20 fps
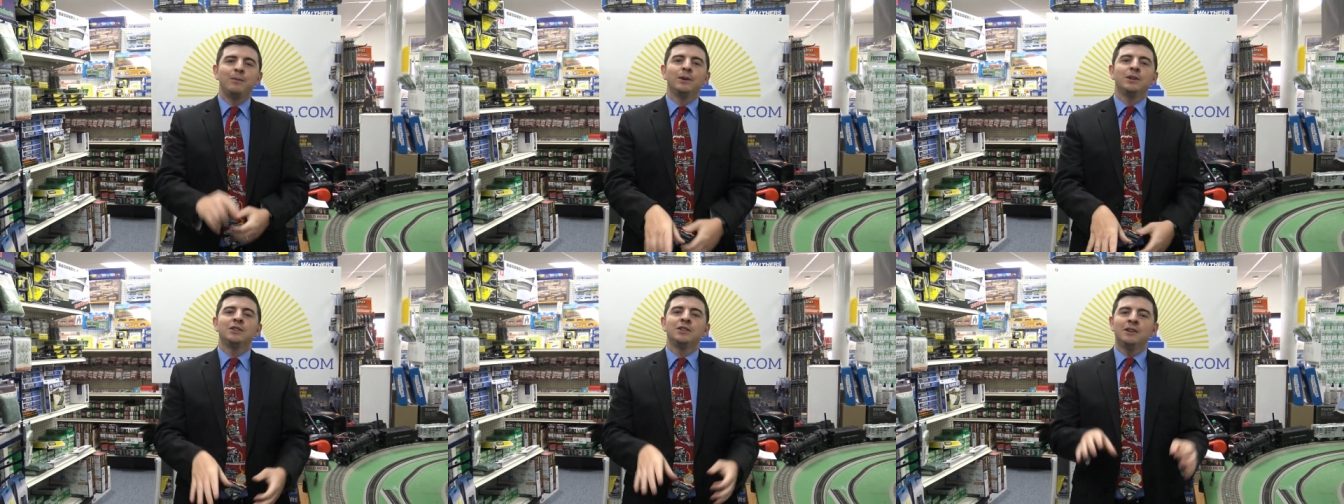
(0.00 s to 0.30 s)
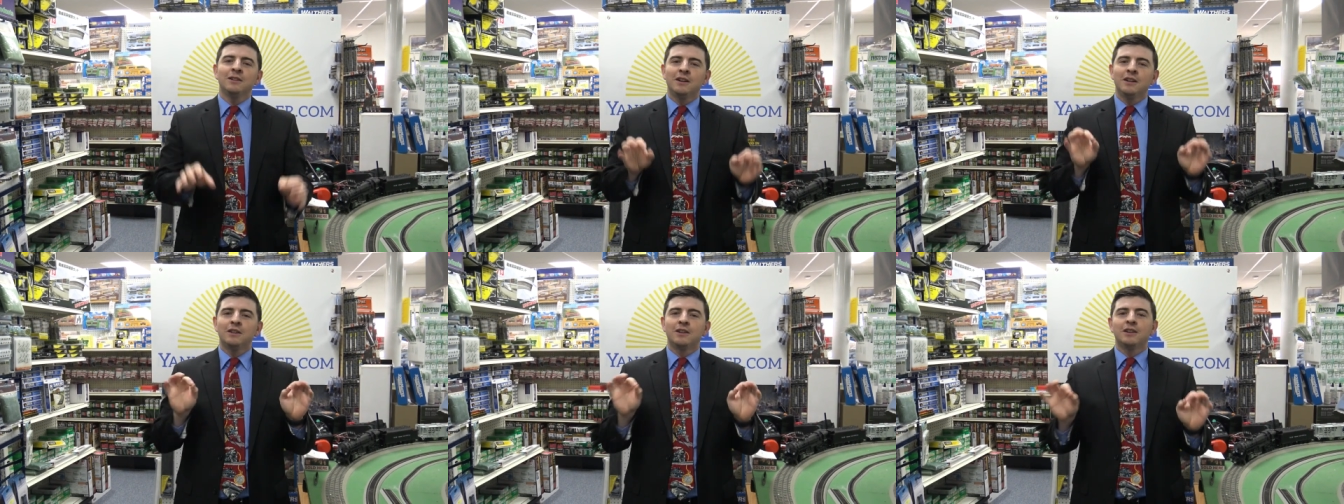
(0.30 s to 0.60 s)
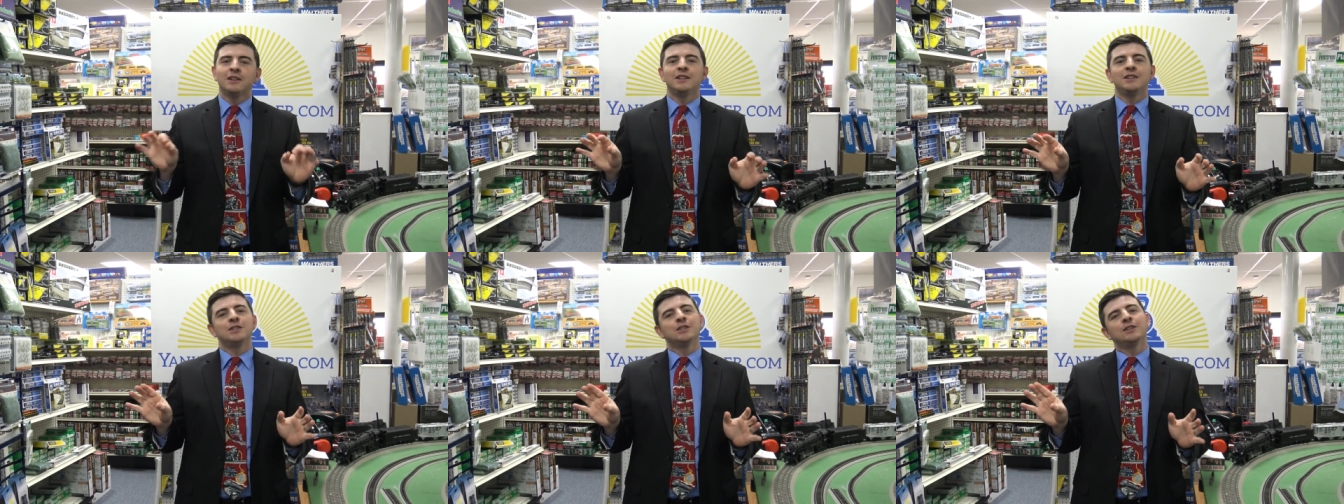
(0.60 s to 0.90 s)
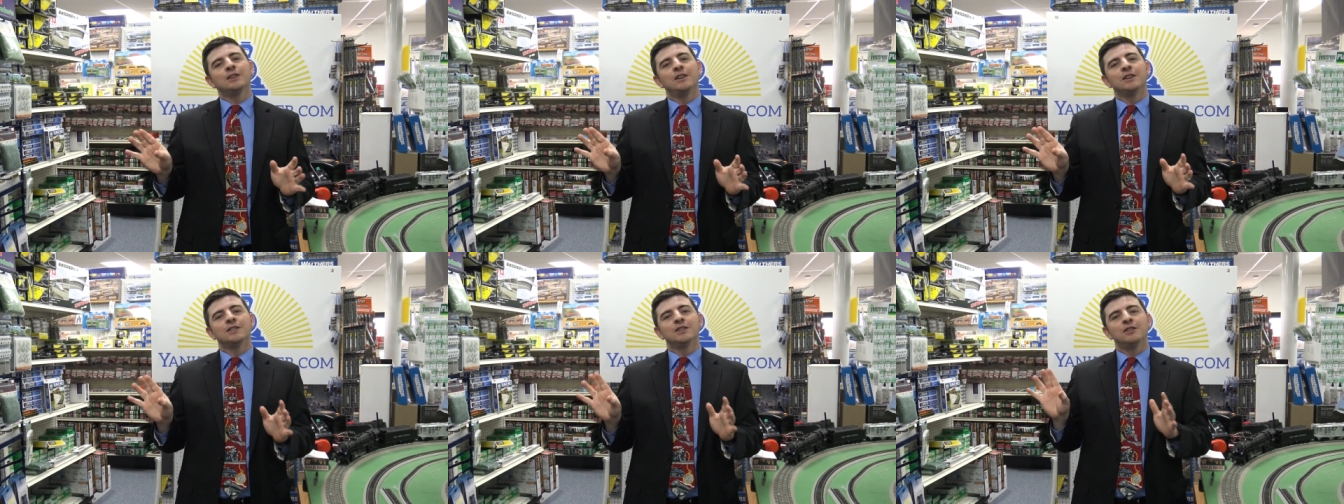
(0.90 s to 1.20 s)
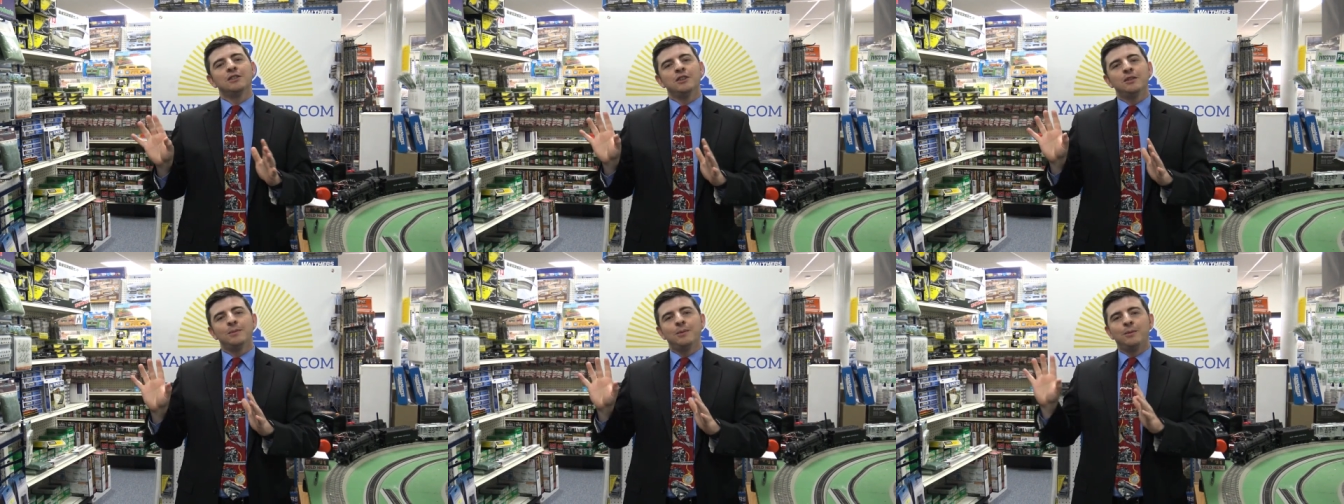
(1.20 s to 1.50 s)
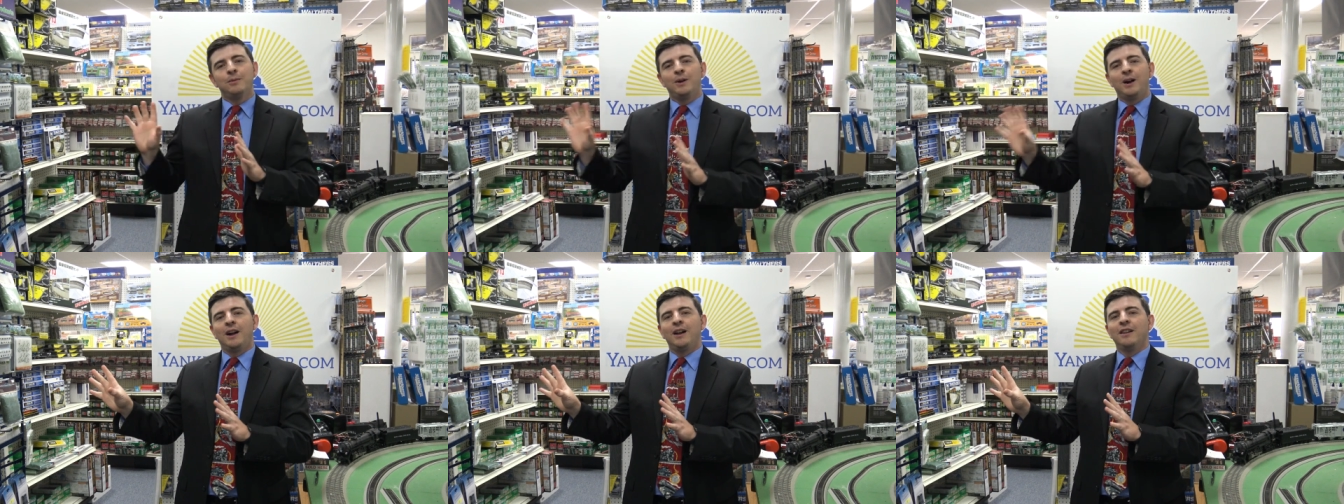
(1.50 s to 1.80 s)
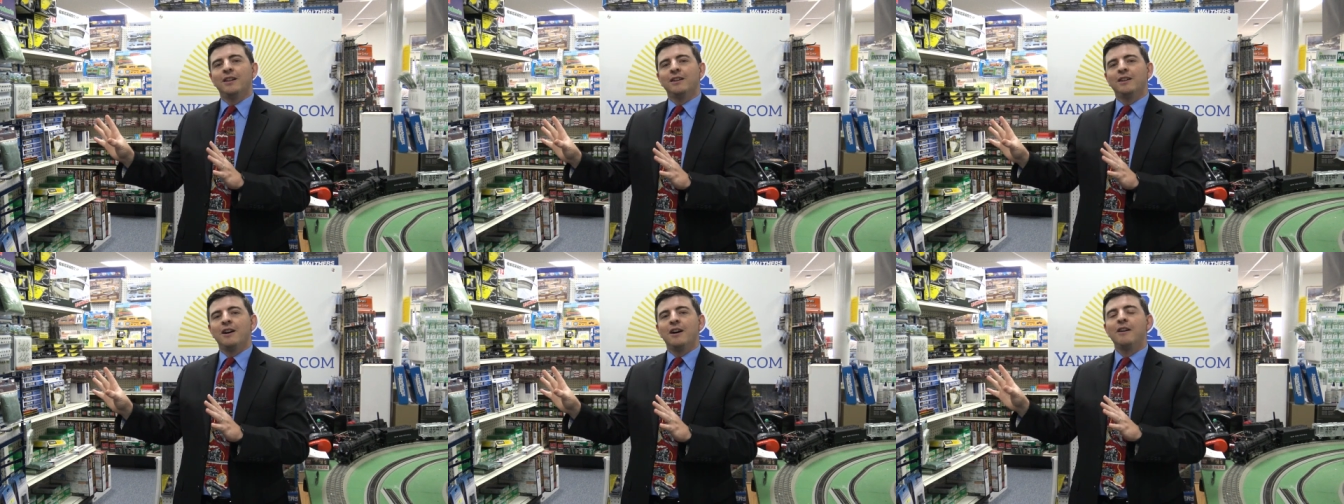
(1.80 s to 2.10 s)
We took a look at these cars a little bit
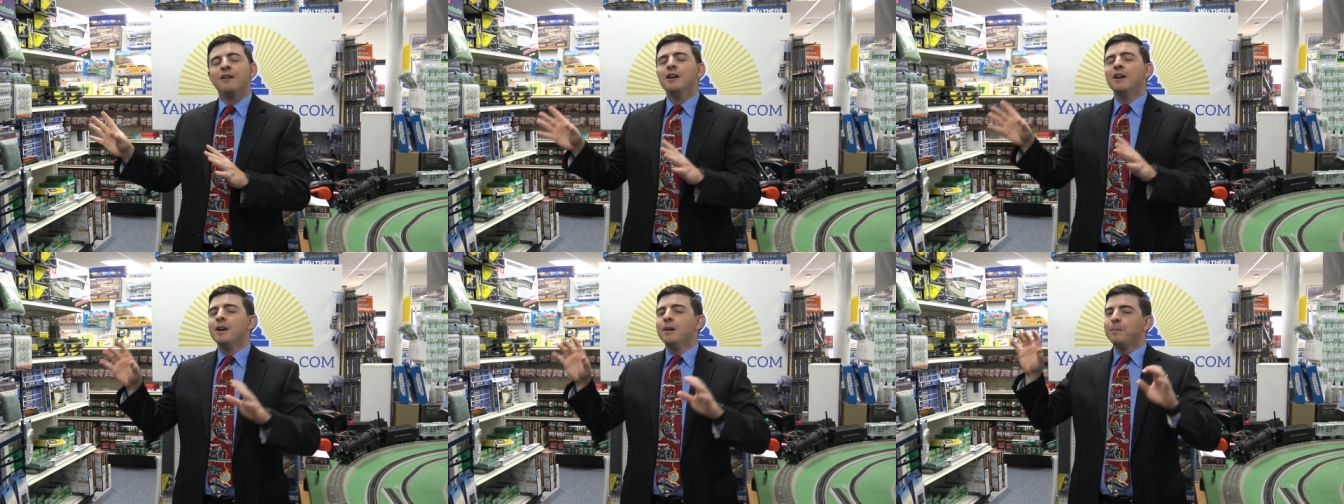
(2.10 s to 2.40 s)
while ago,